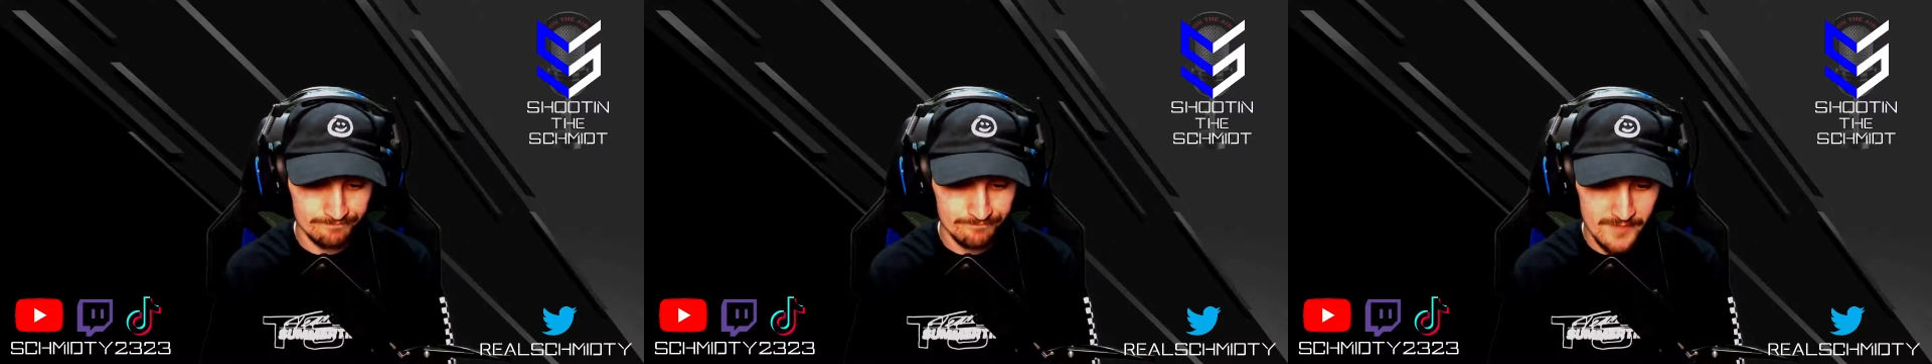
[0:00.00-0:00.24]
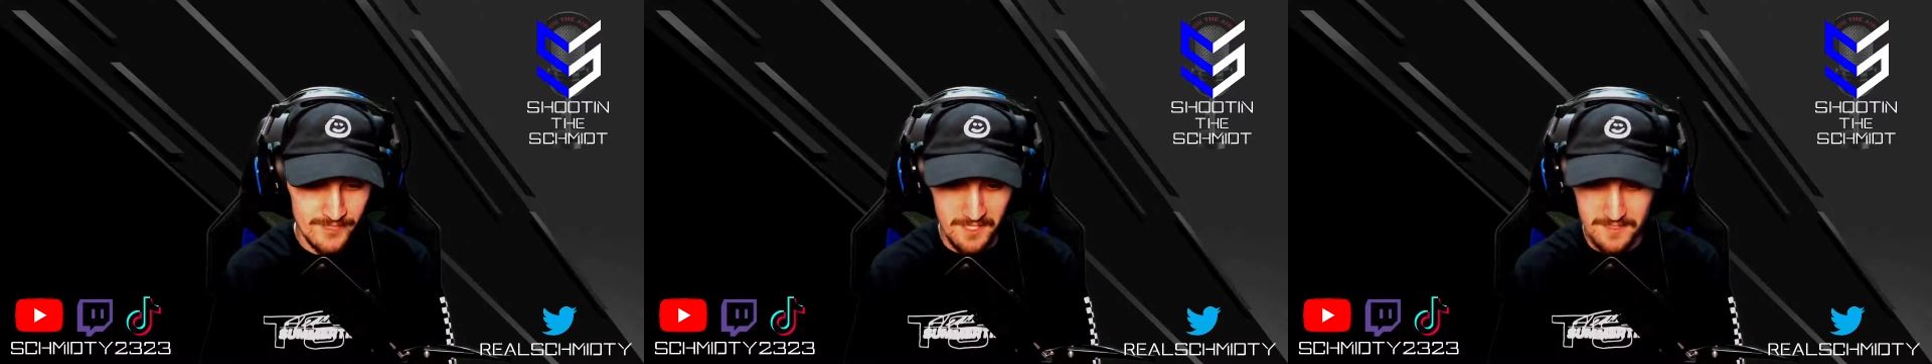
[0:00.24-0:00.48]

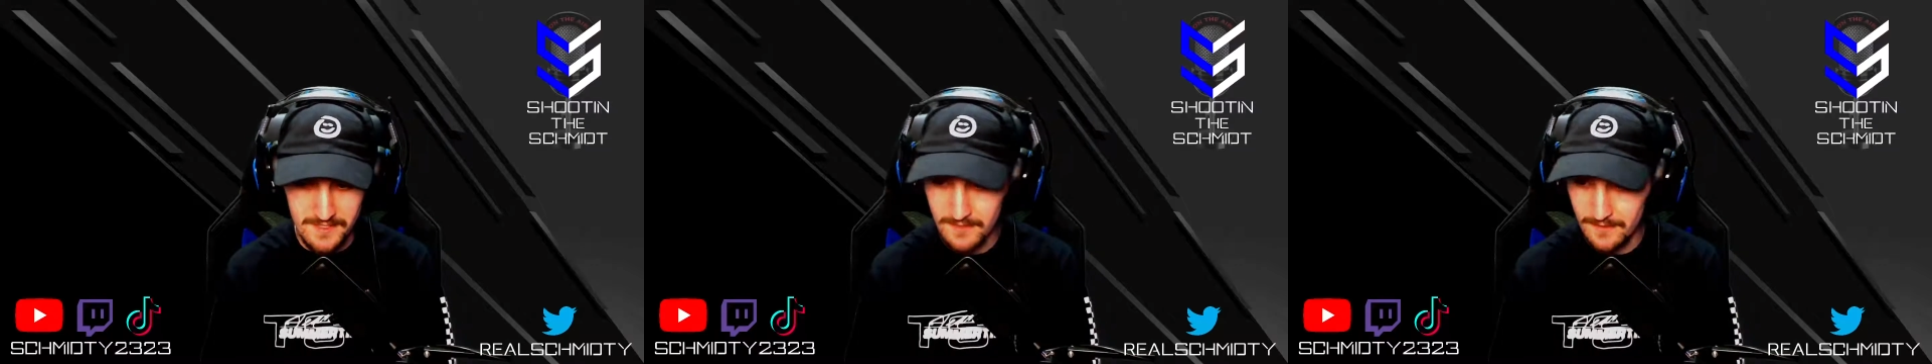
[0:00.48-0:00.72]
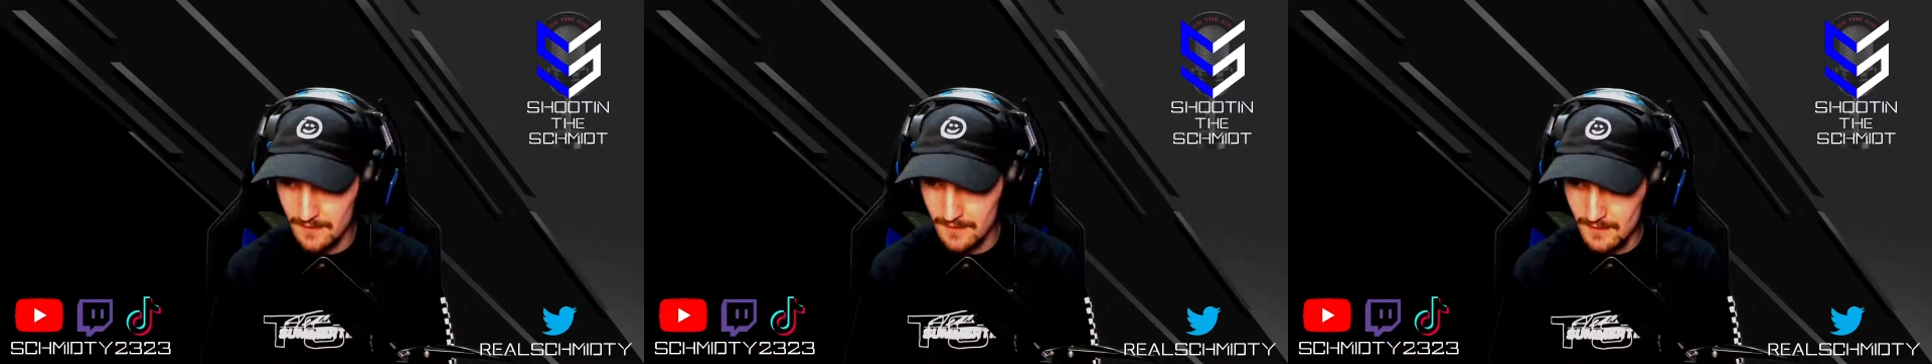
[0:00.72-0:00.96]

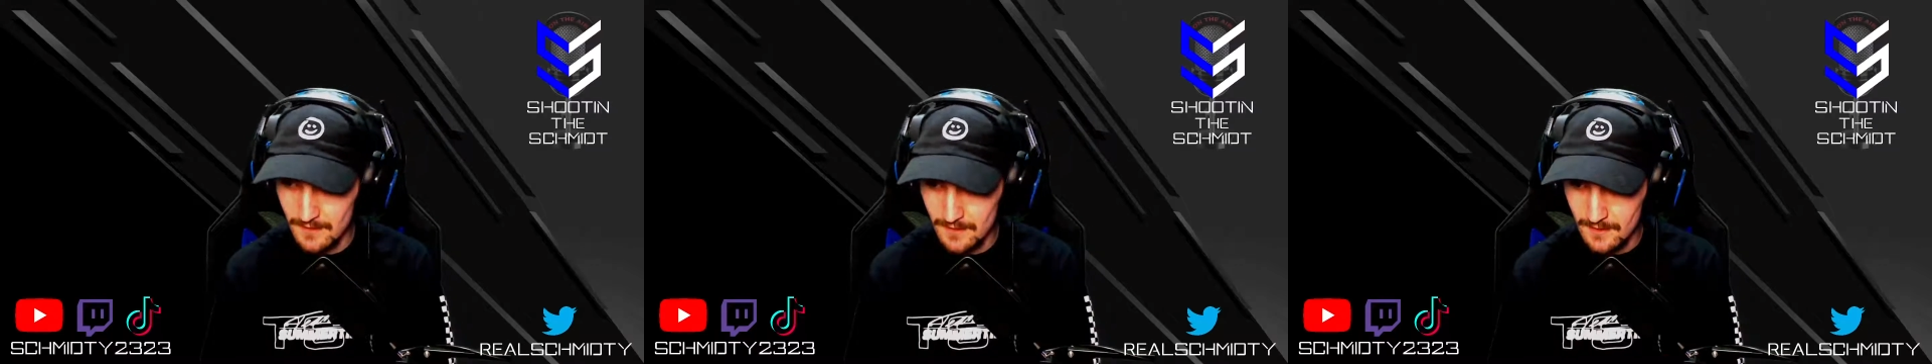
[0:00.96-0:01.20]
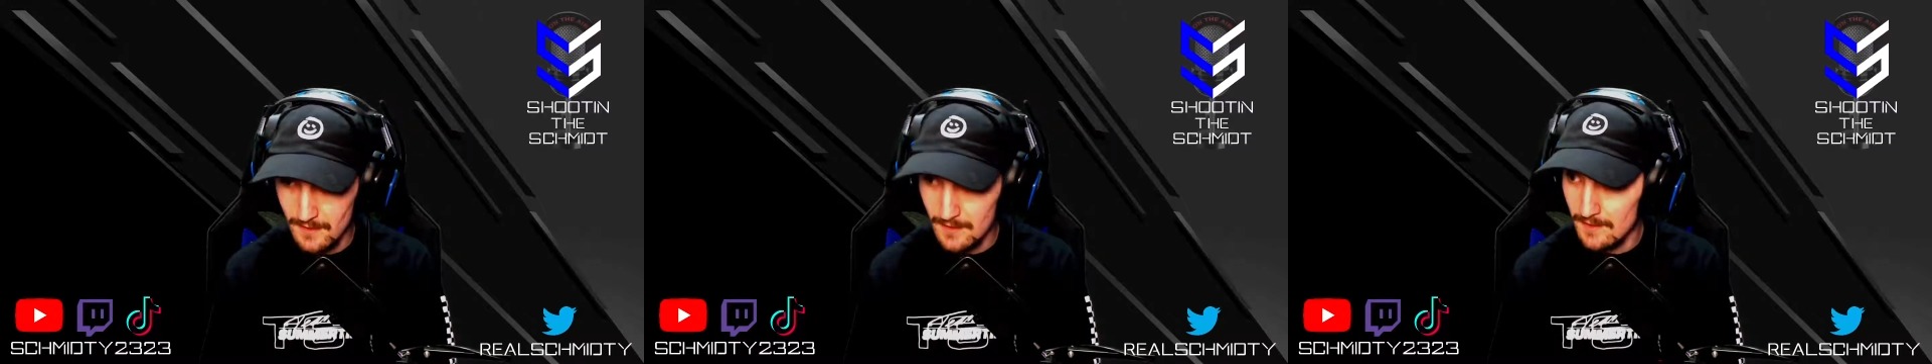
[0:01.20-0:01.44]
sucks.
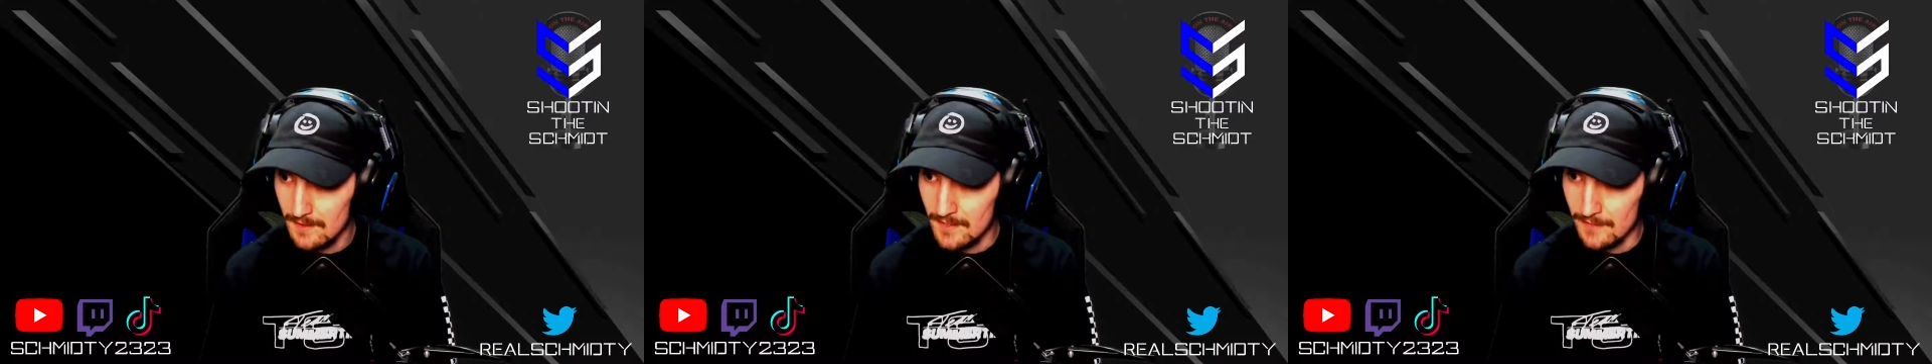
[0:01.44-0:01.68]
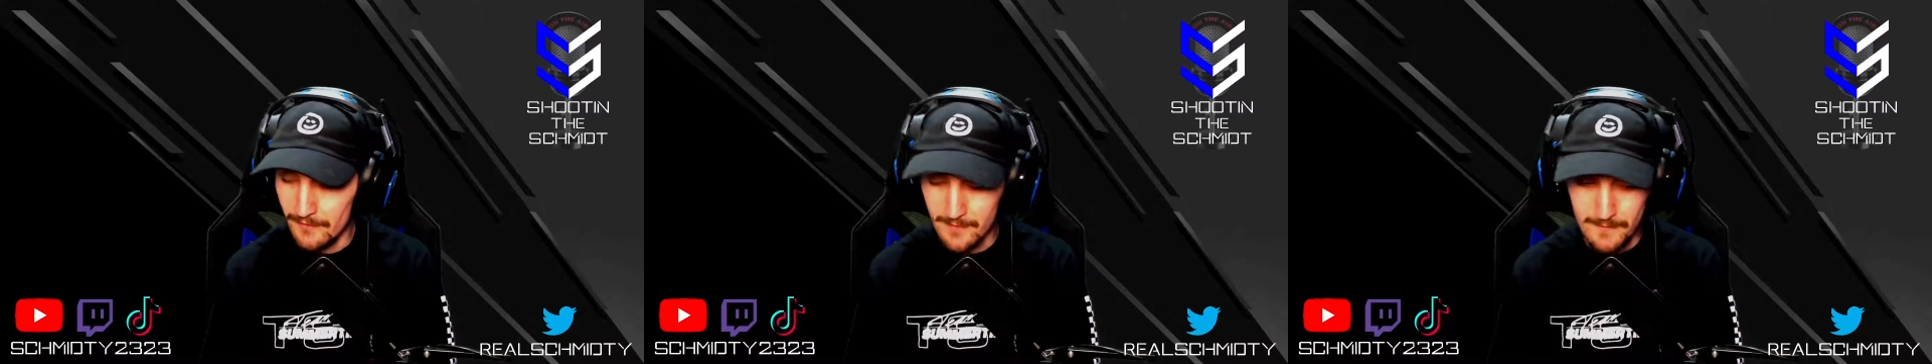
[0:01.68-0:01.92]

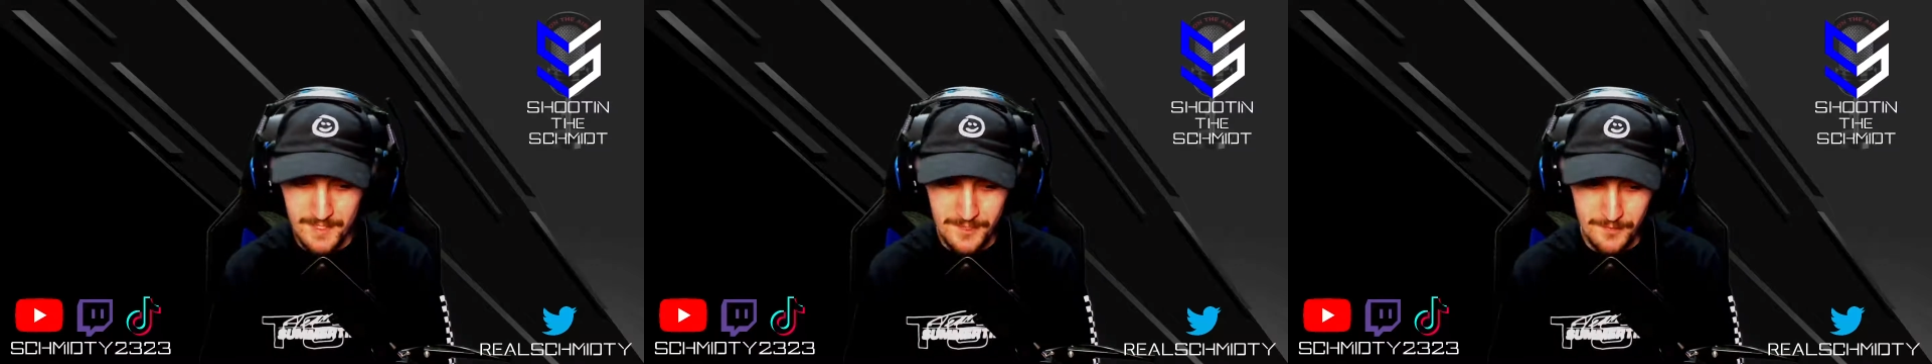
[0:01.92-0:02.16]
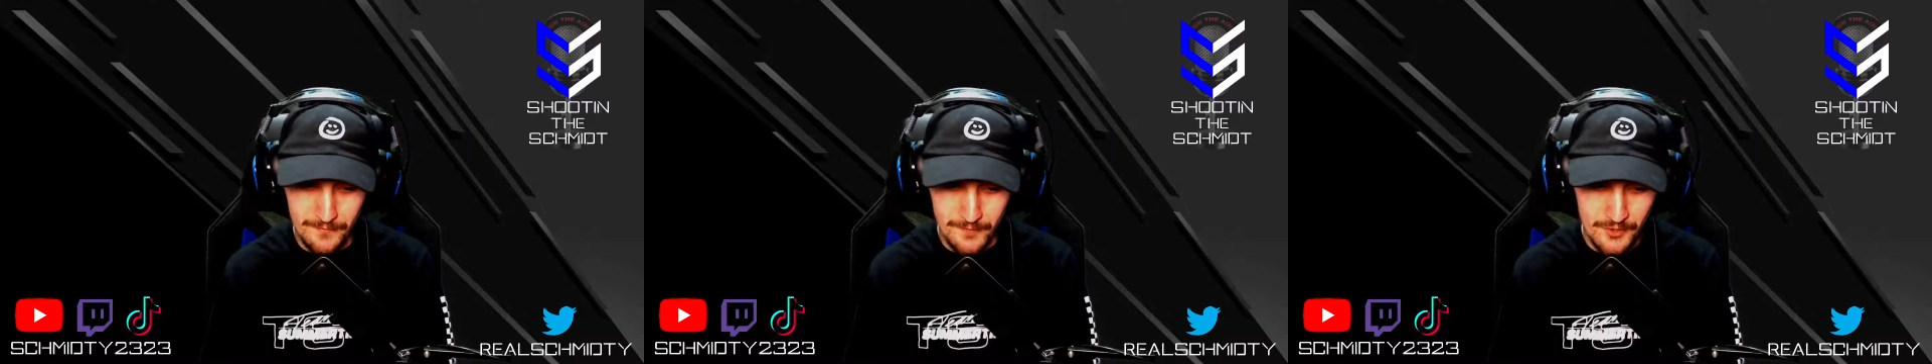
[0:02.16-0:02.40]
Definitely miss
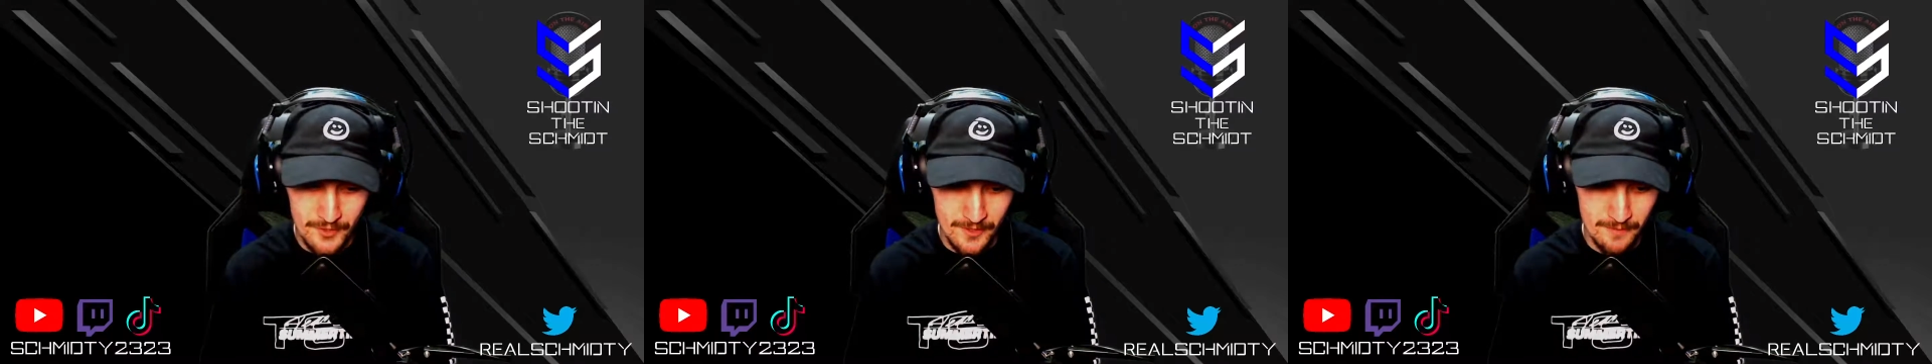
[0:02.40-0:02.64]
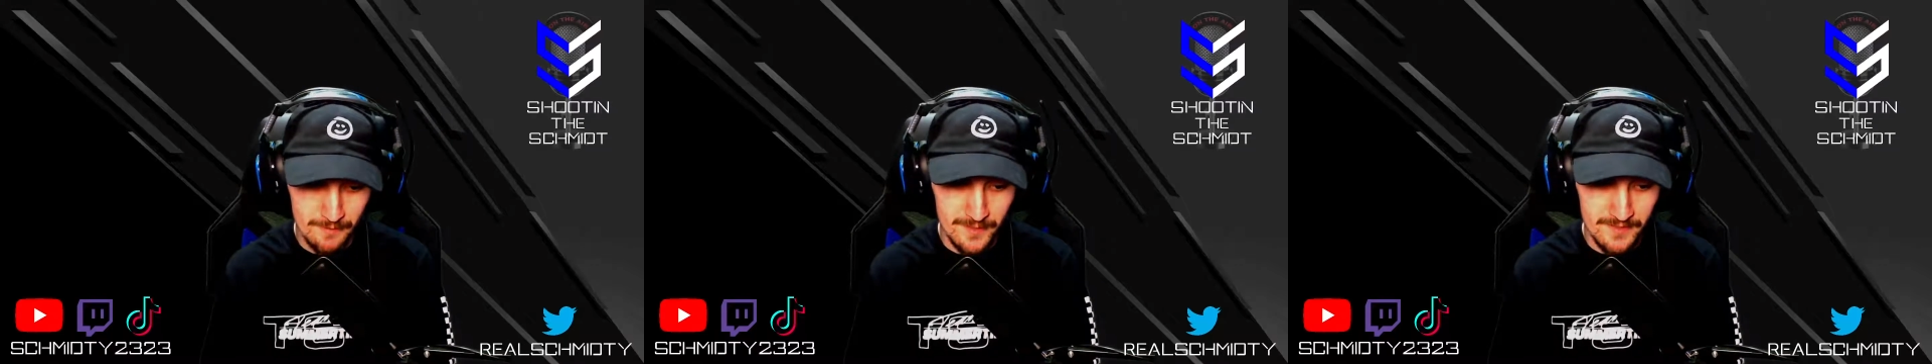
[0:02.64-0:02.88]
her for
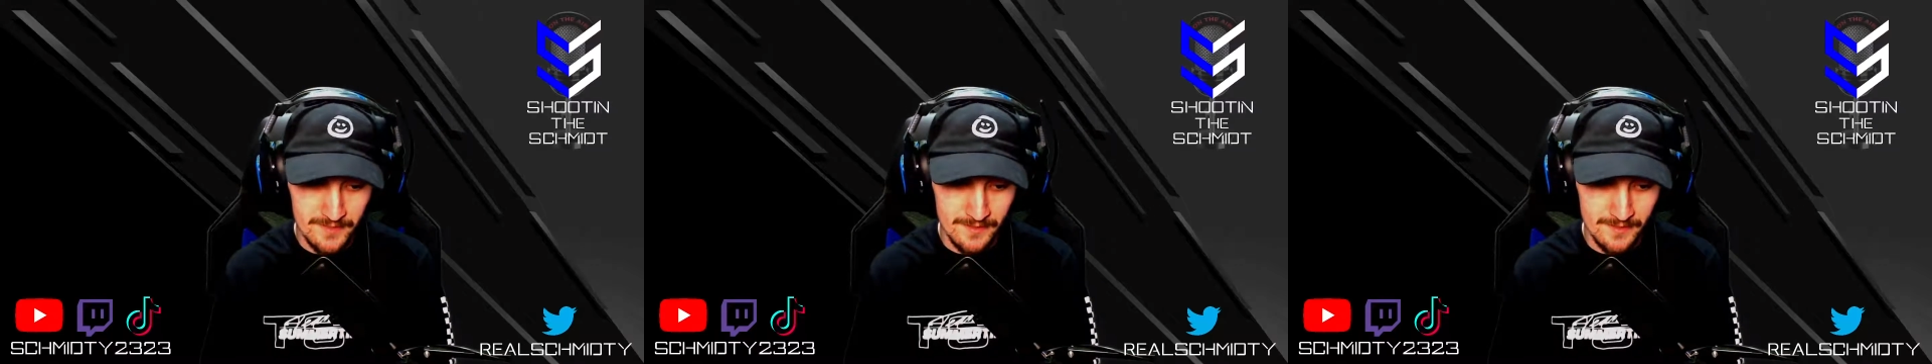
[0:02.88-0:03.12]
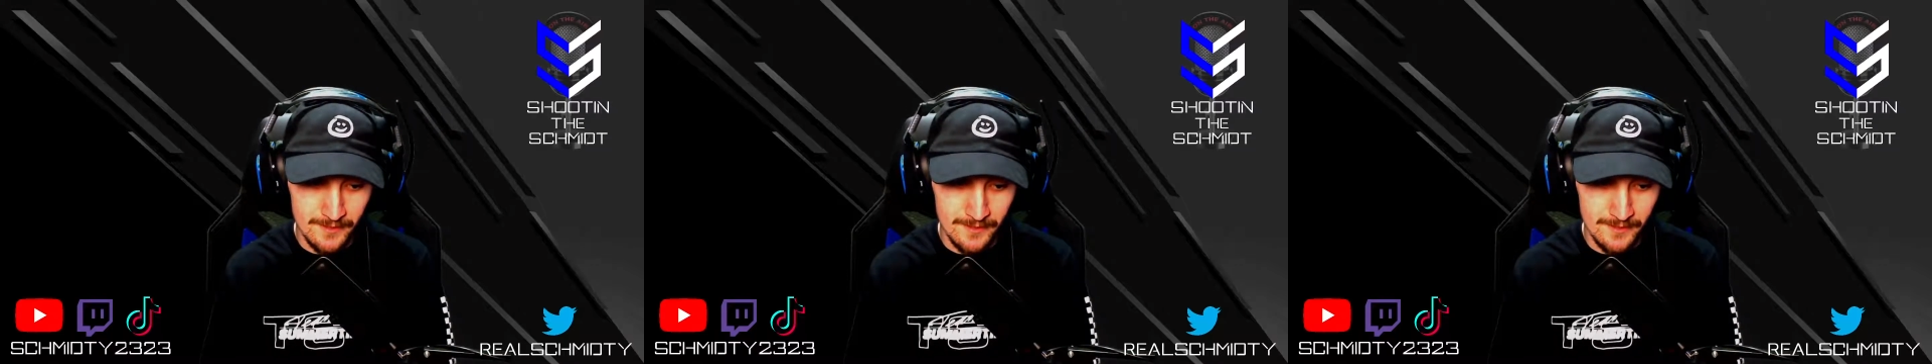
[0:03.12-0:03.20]
sure, but